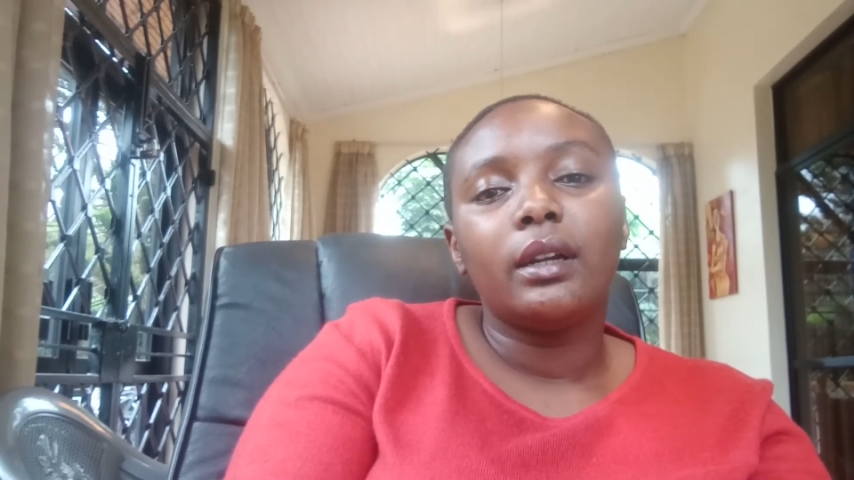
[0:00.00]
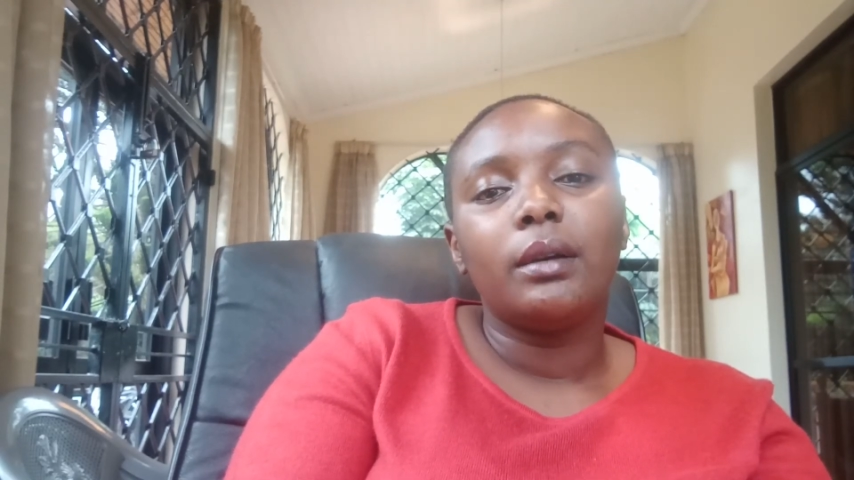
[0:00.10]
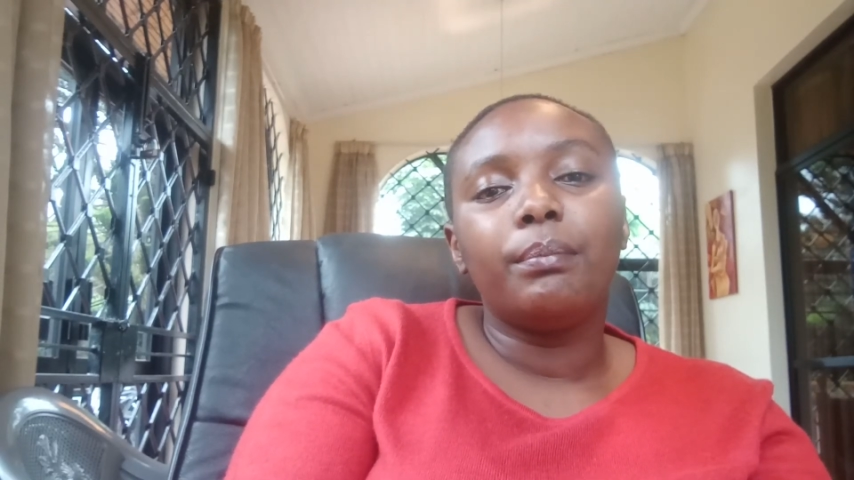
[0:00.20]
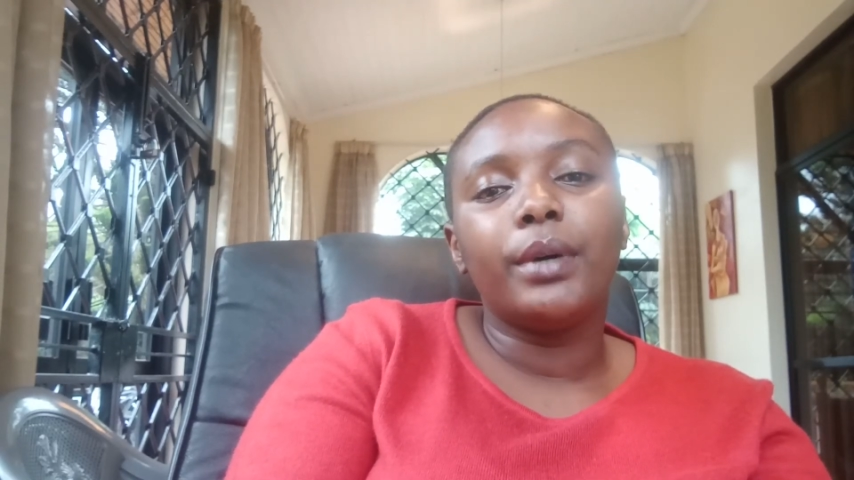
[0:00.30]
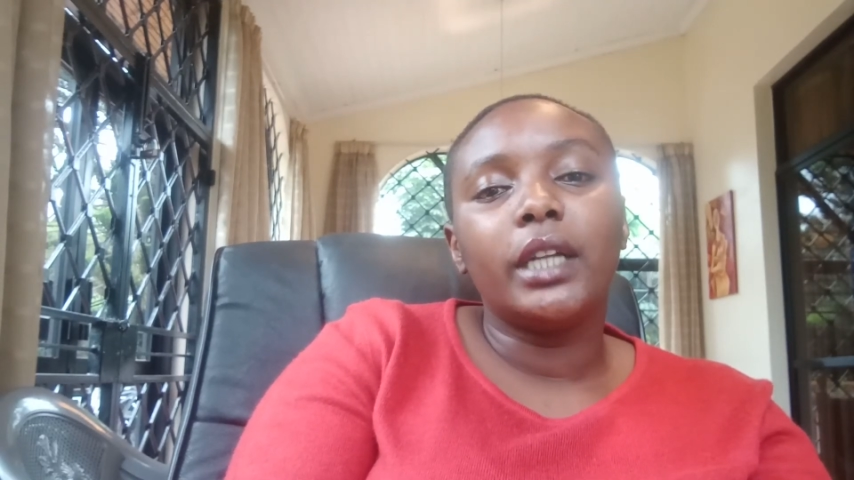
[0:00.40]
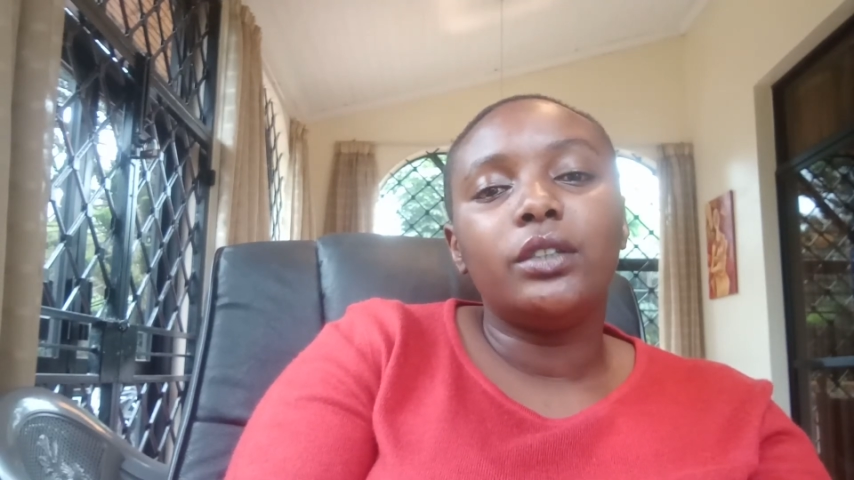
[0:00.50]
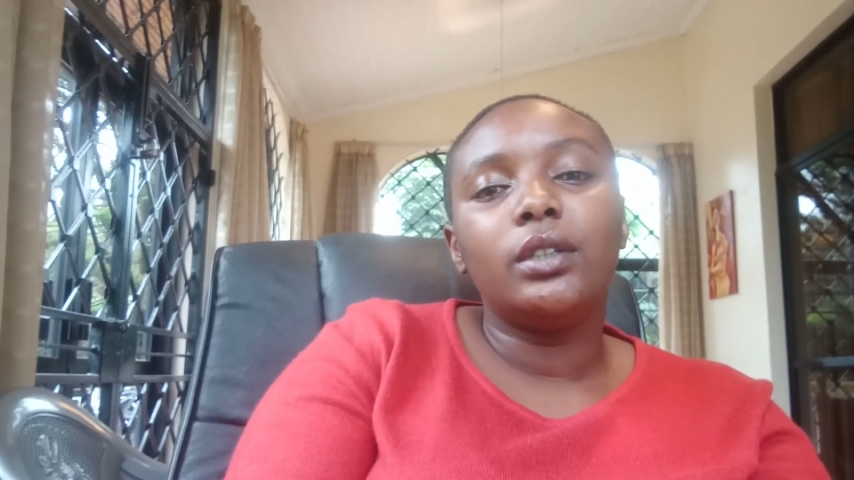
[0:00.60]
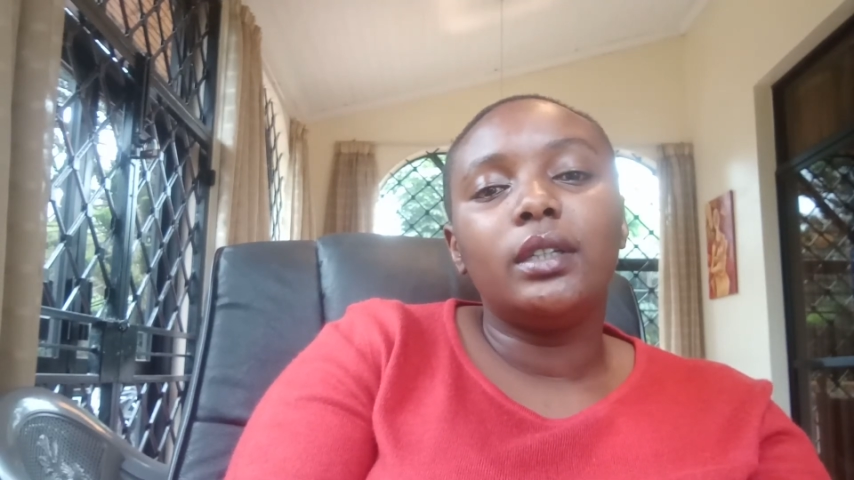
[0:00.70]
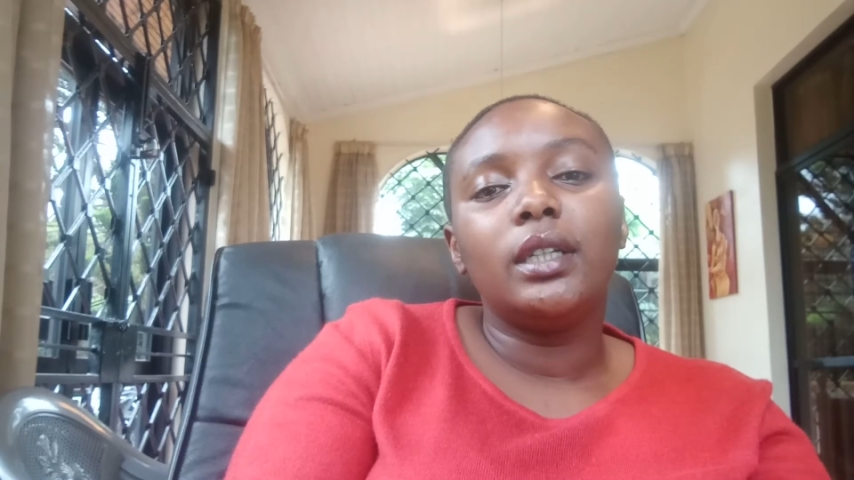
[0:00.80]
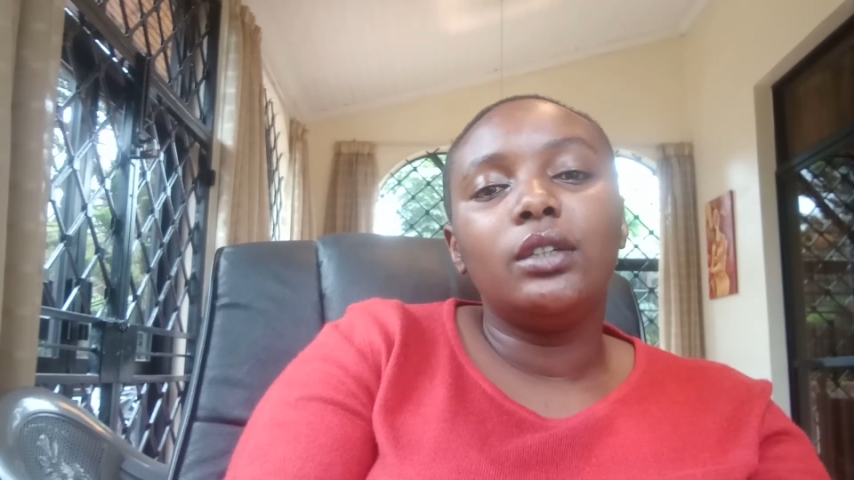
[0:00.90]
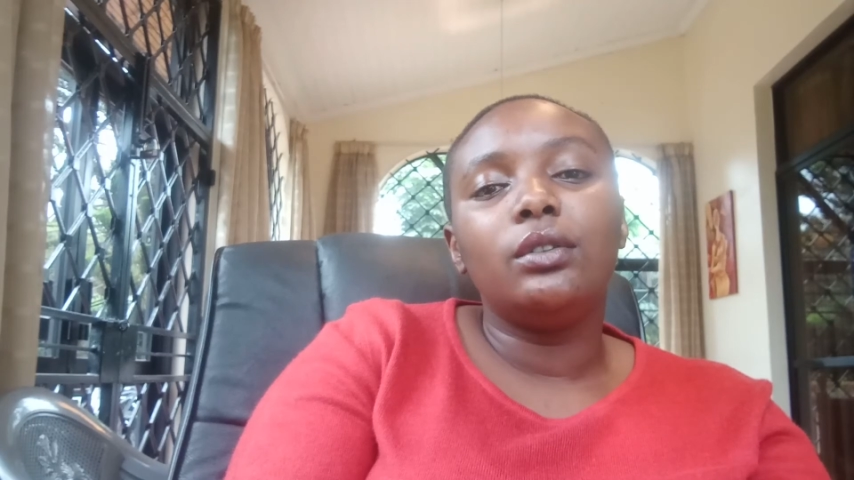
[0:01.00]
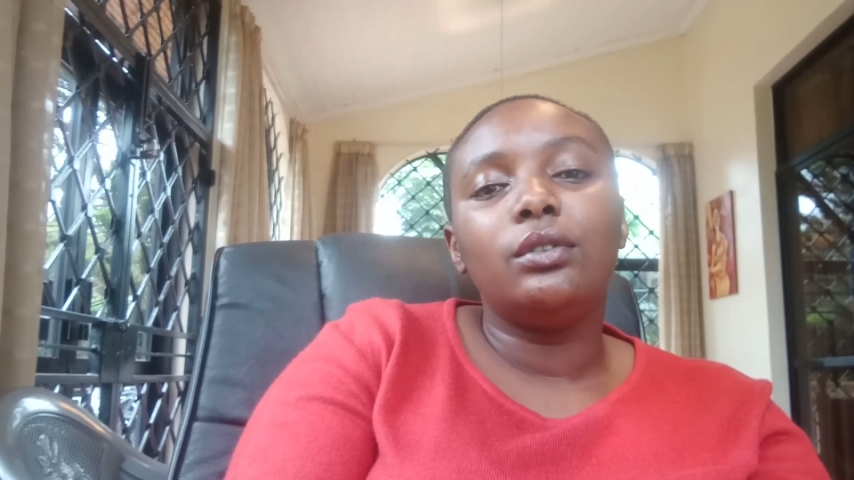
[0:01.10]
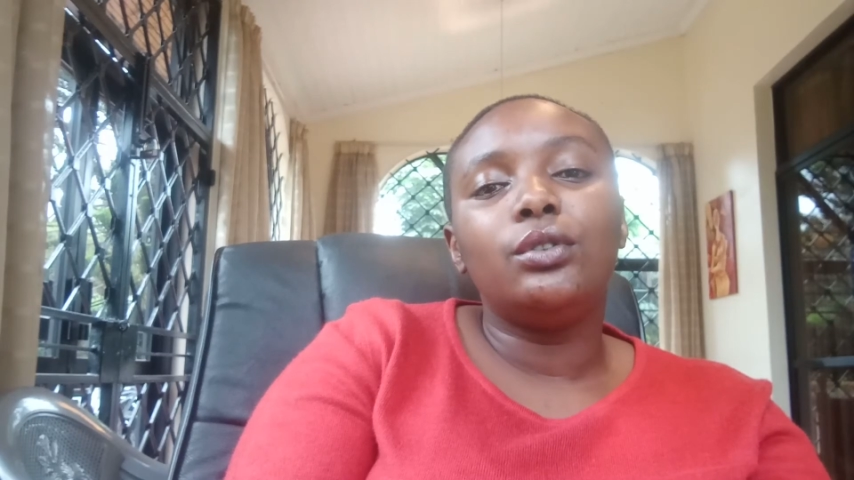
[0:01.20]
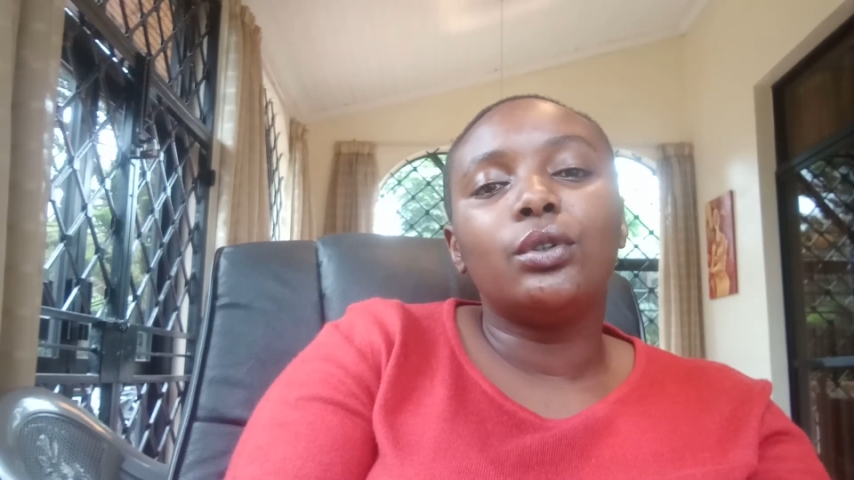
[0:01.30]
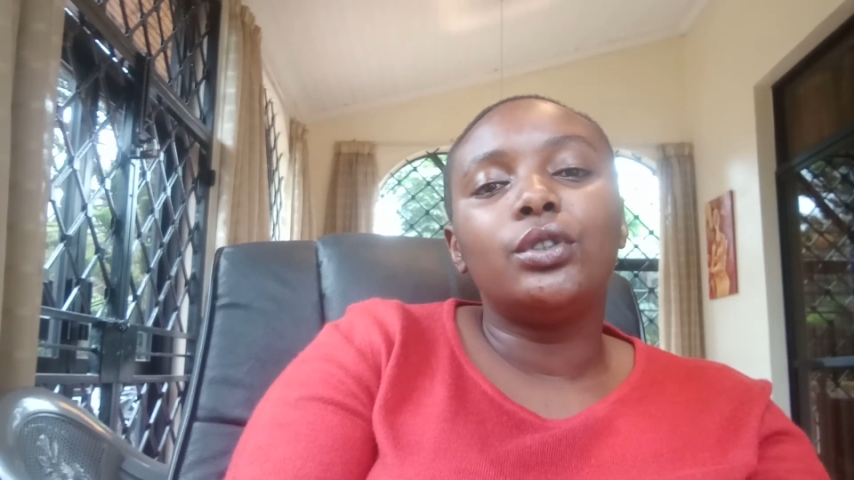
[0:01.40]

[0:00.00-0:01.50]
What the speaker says: but you're